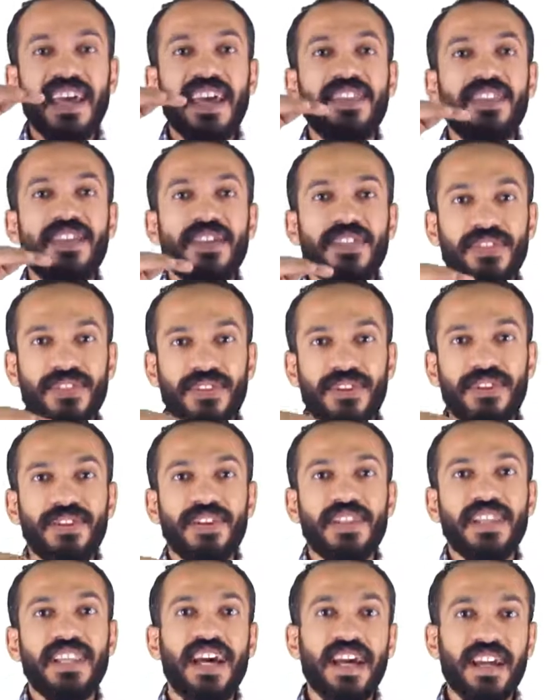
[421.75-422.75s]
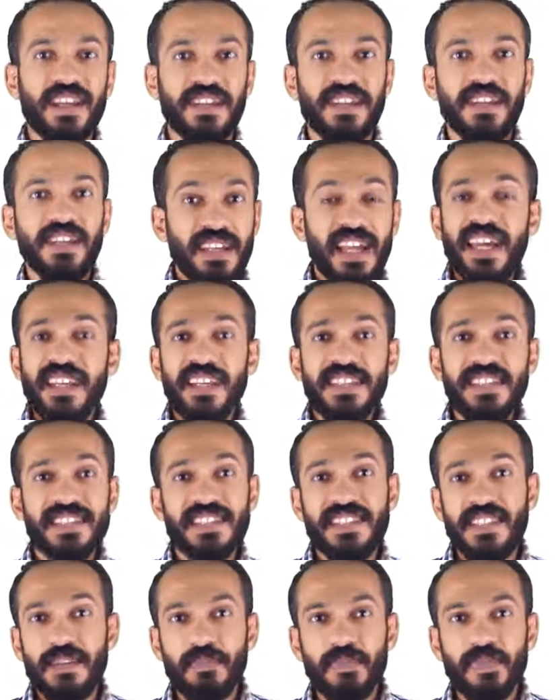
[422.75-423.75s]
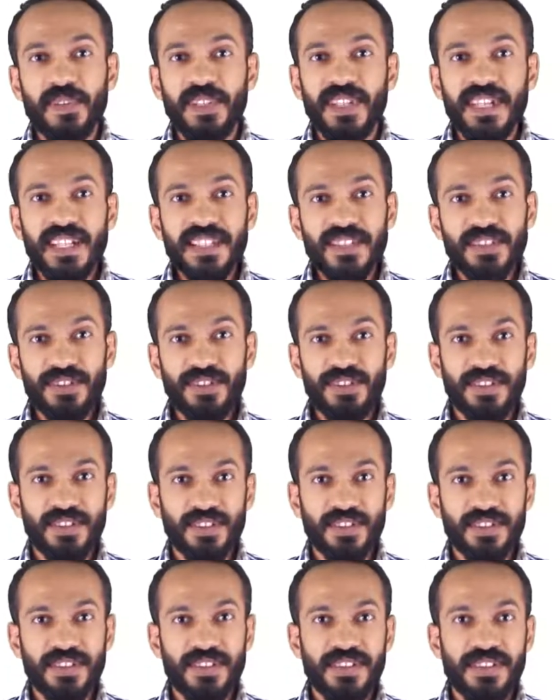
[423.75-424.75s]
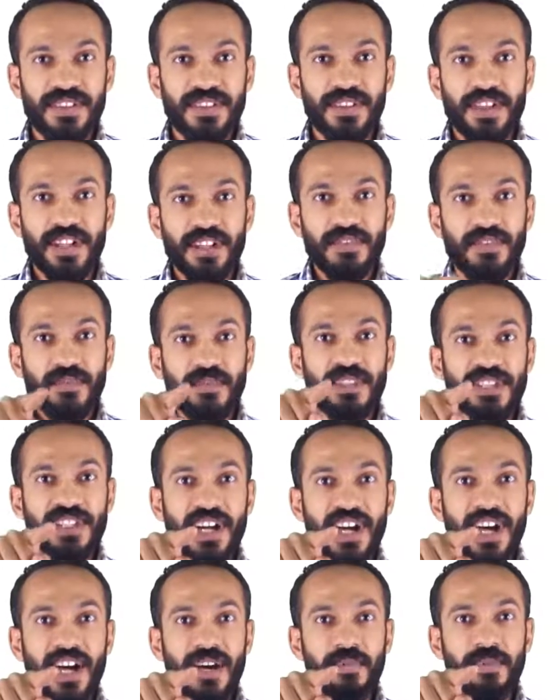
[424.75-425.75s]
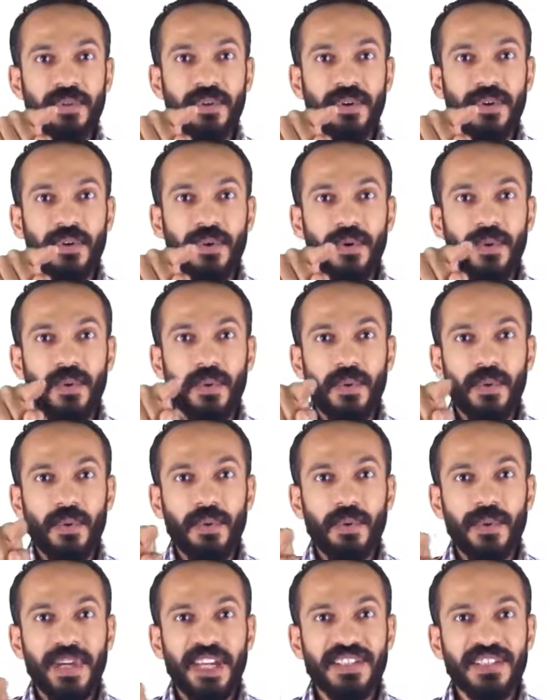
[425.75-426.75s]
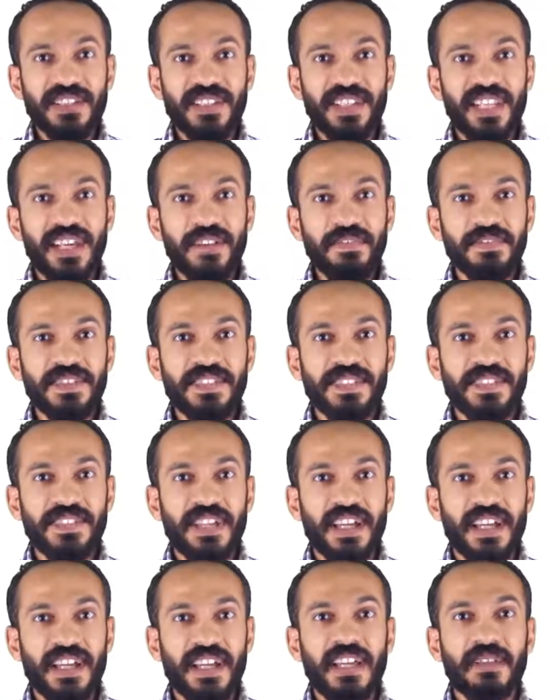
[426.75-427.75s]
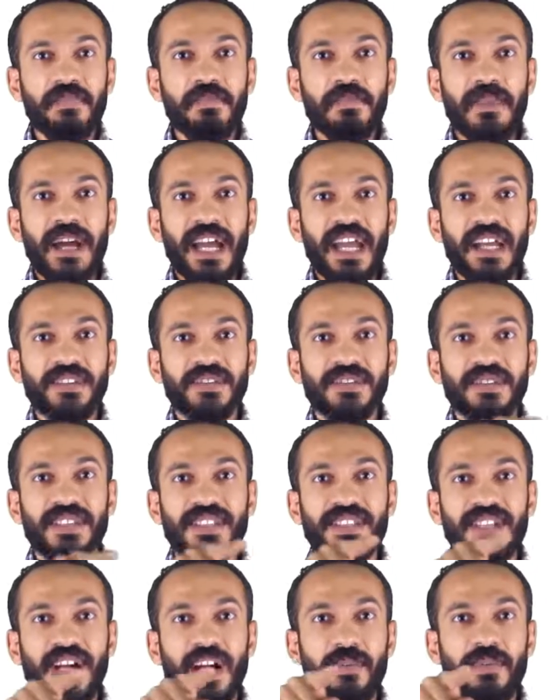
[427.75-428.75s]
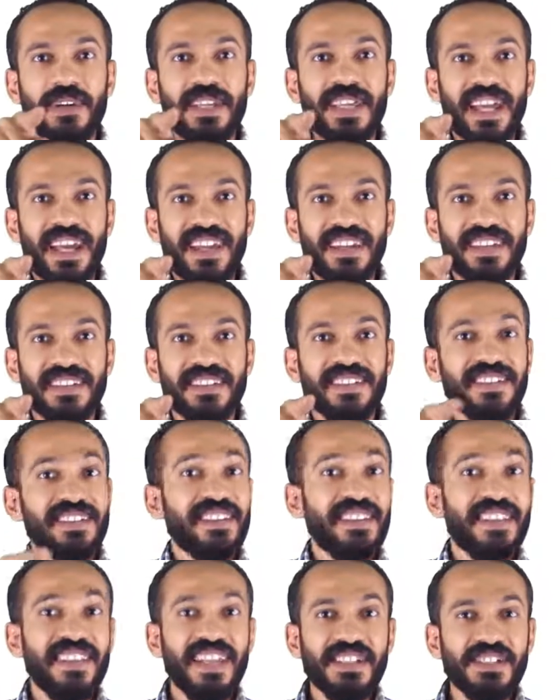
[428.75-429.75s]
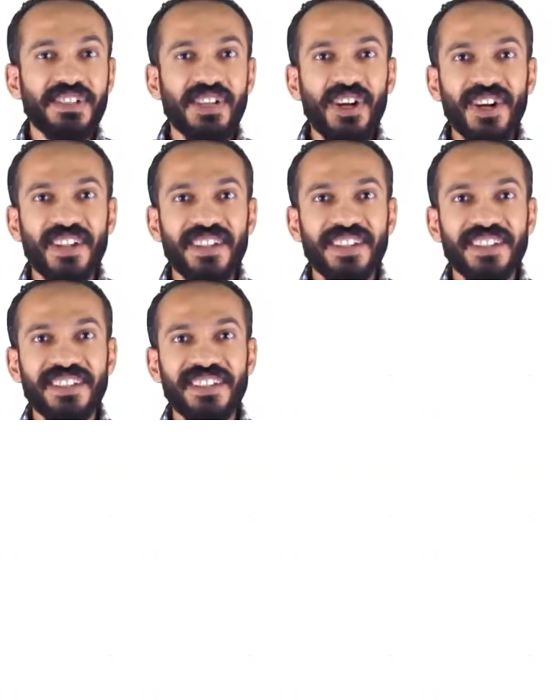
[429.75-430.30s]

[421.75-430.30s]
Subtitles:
and the third line. And it's simply a circle, starting from the top, all the way to the left, and back to the top again. That's all.